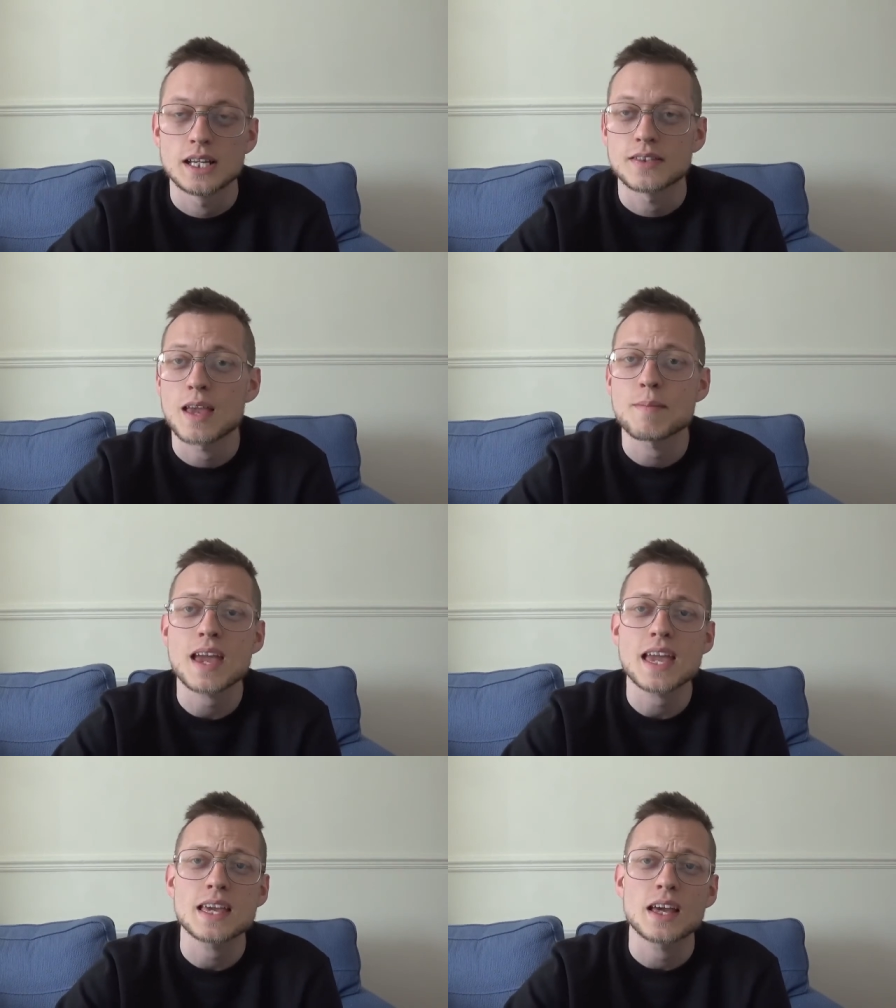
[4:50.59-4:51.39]
They
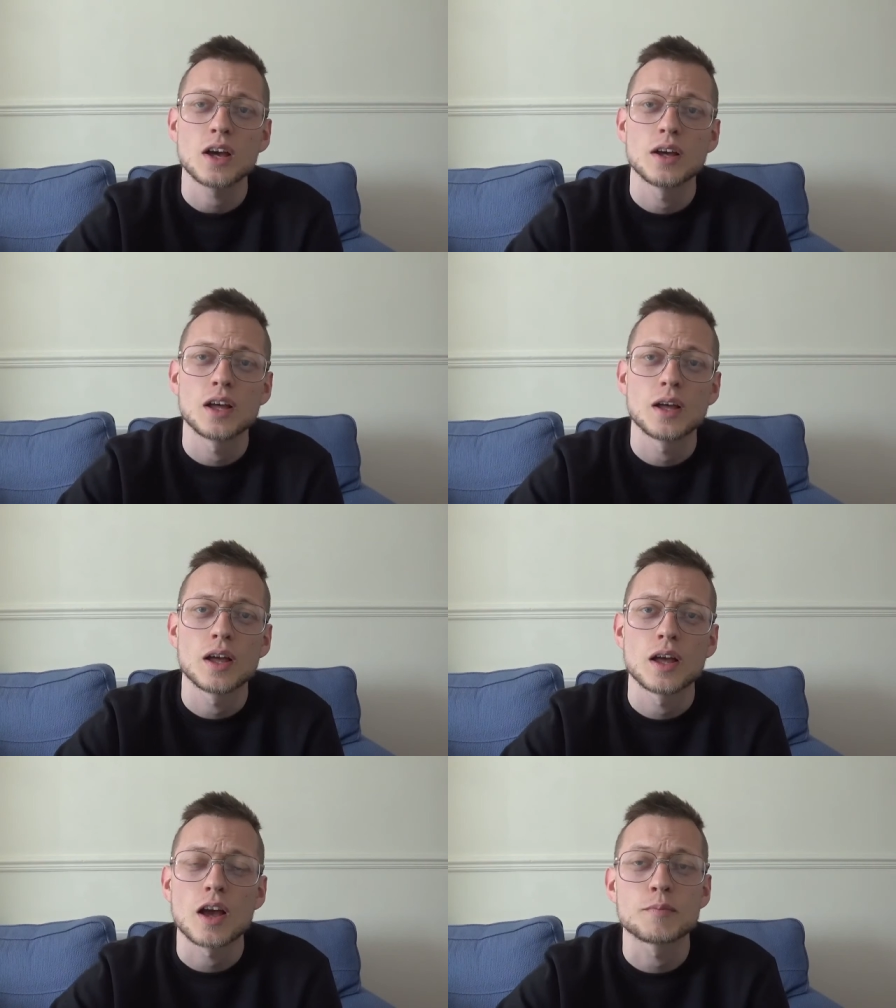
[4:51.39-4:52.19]
may
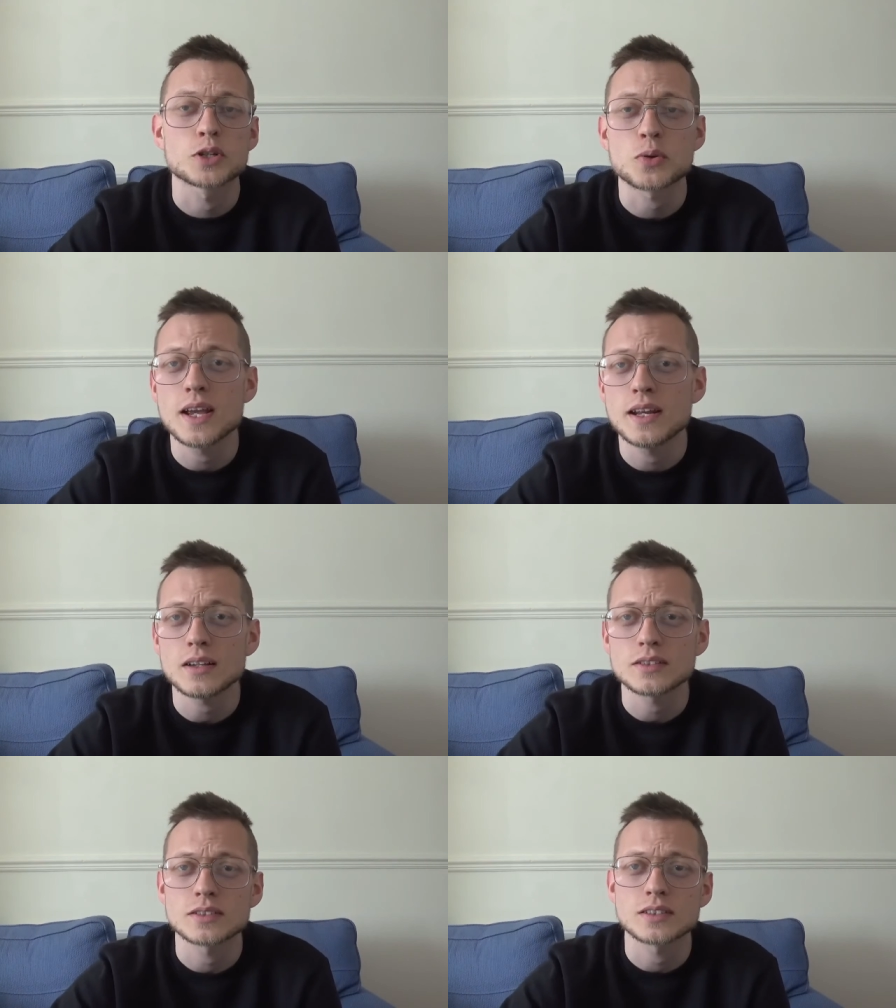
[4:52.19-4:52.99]
have betrayed
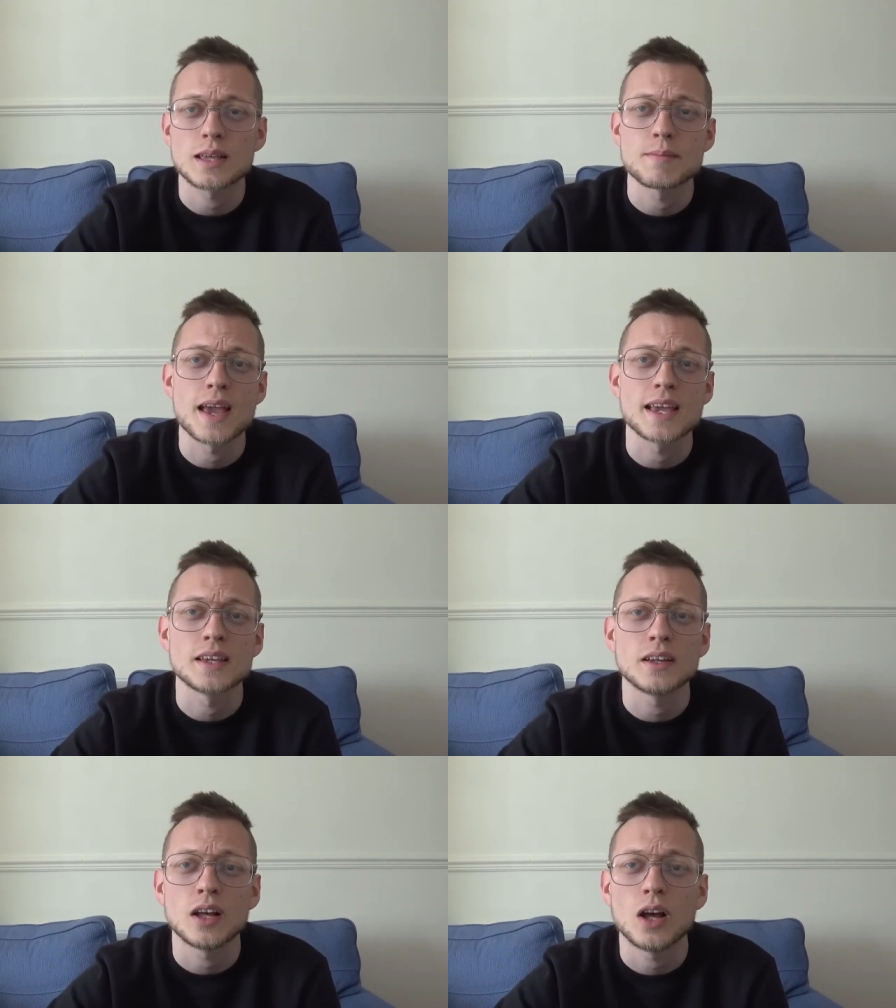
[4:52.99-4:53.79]
us, they may
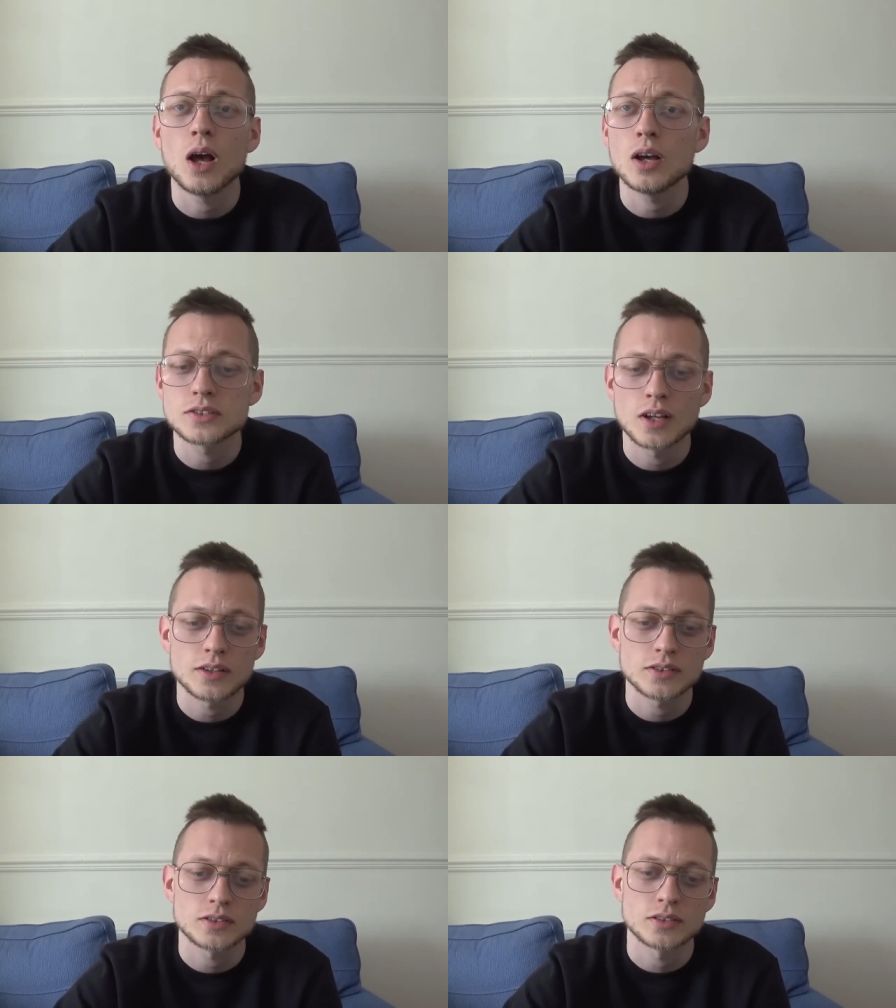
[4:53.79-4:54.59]
hurt
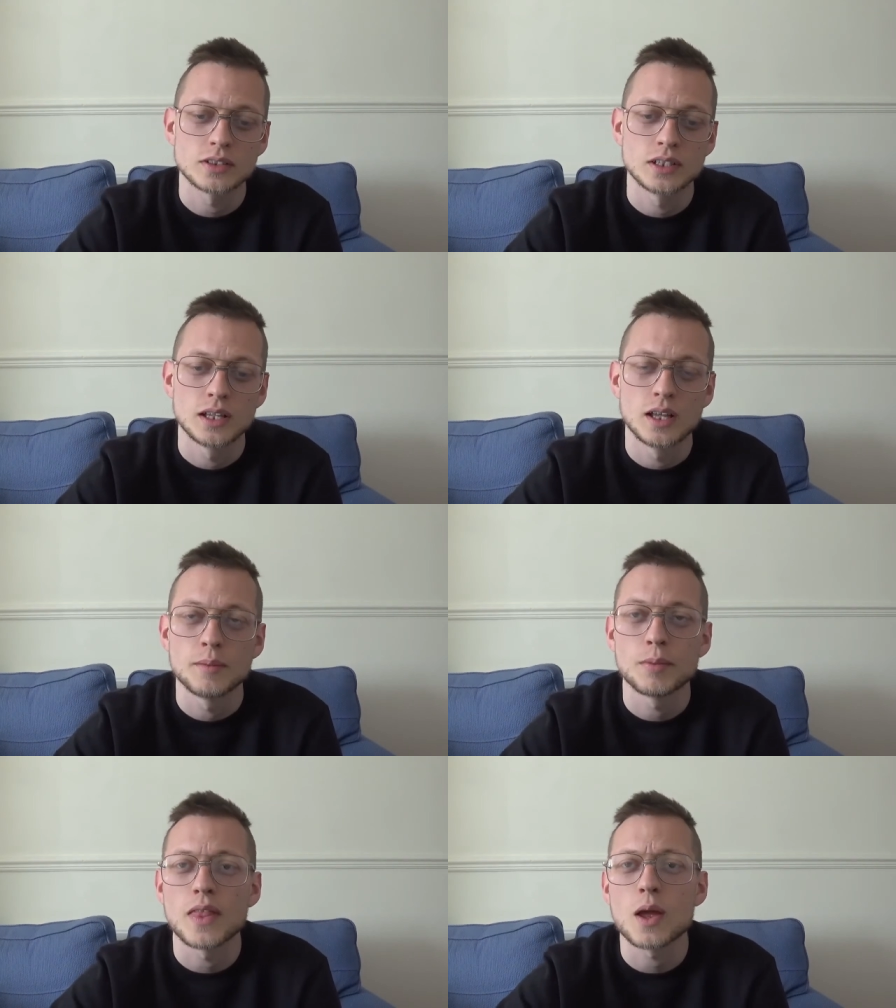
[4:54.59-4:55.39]
us,
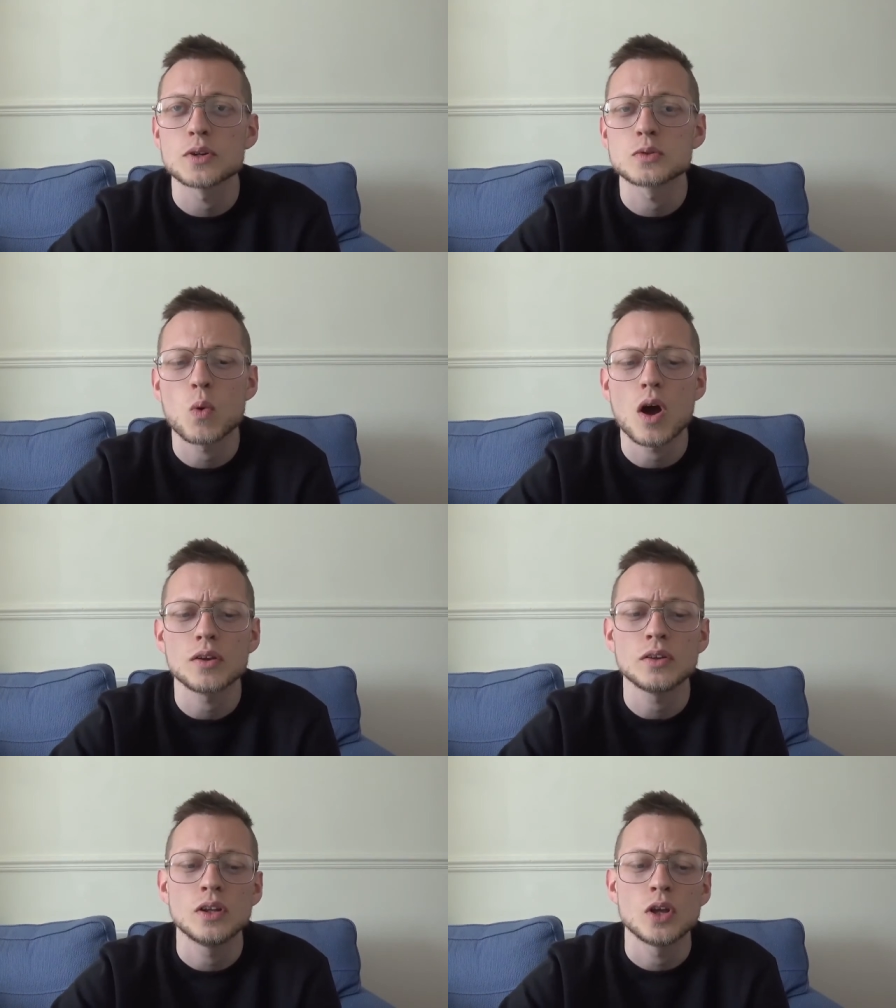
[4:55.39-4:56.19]
but there is
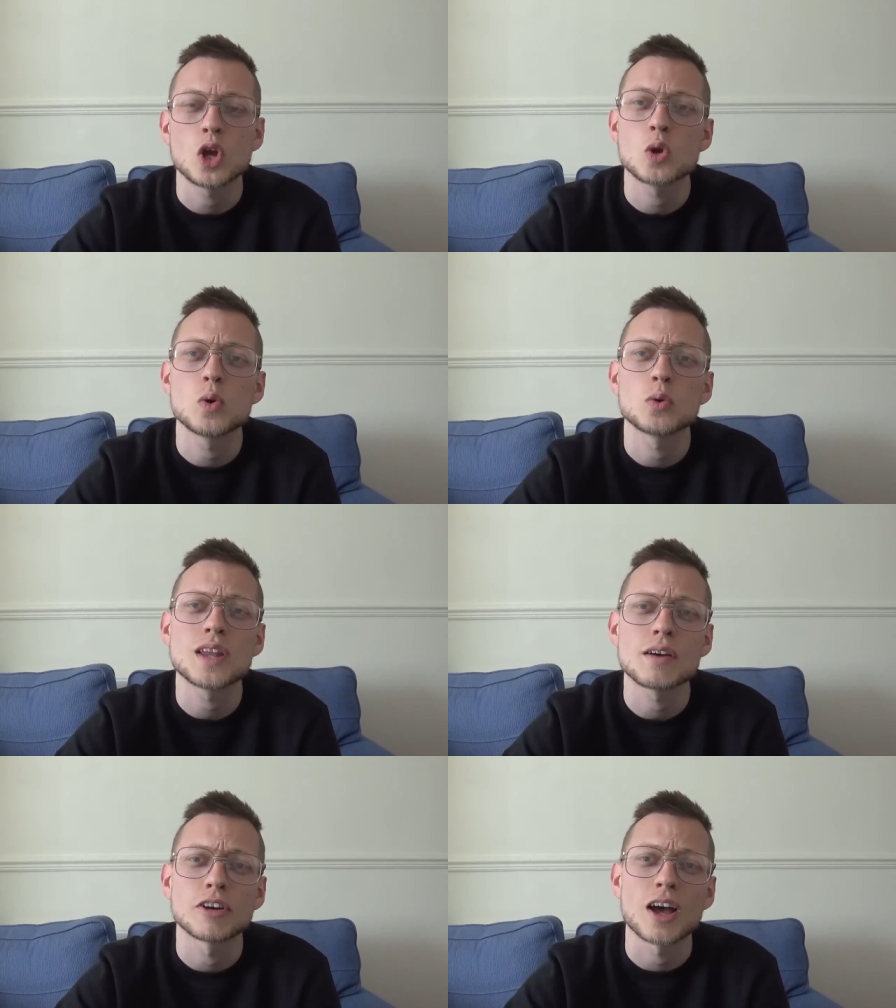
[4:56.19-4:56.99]
one who will
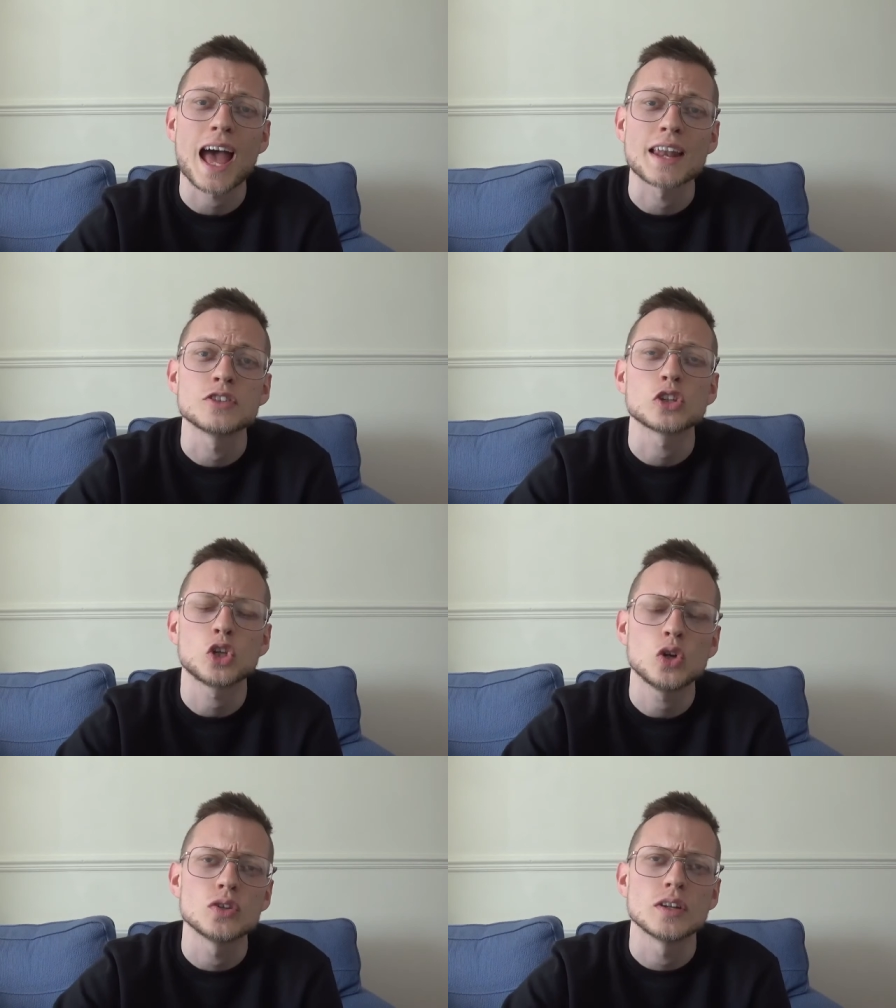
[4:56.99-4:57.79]
never and
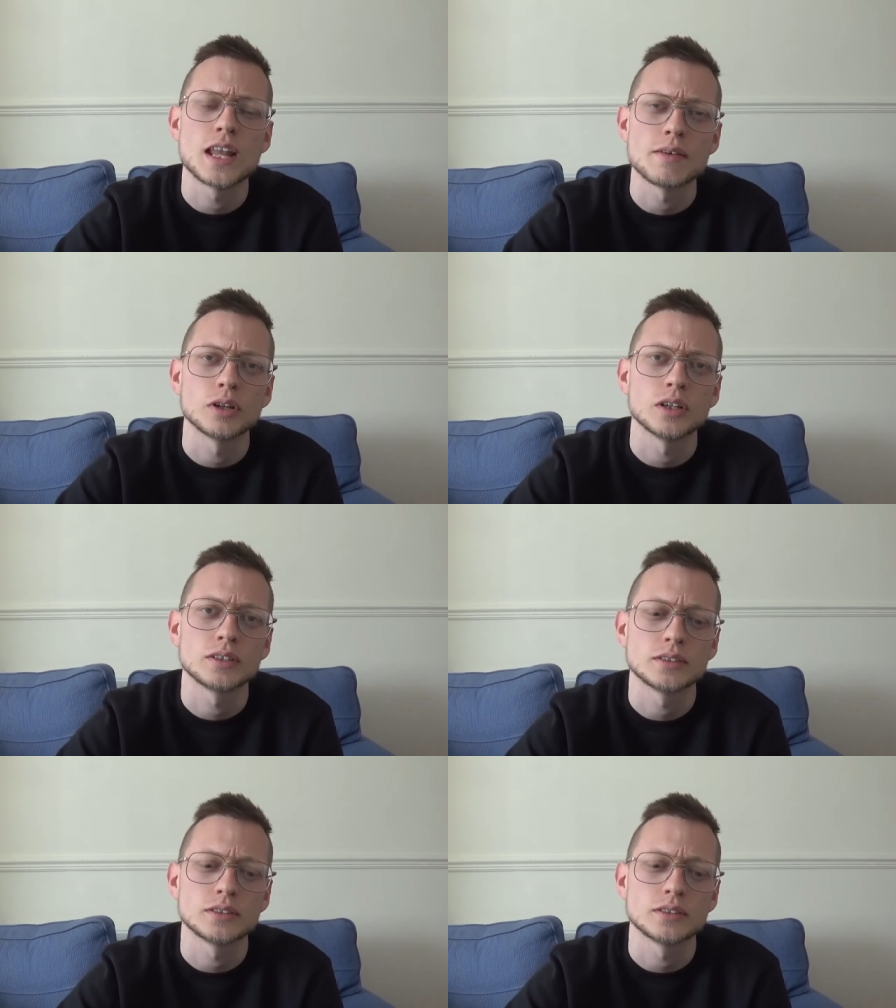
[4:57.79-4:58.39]
could never.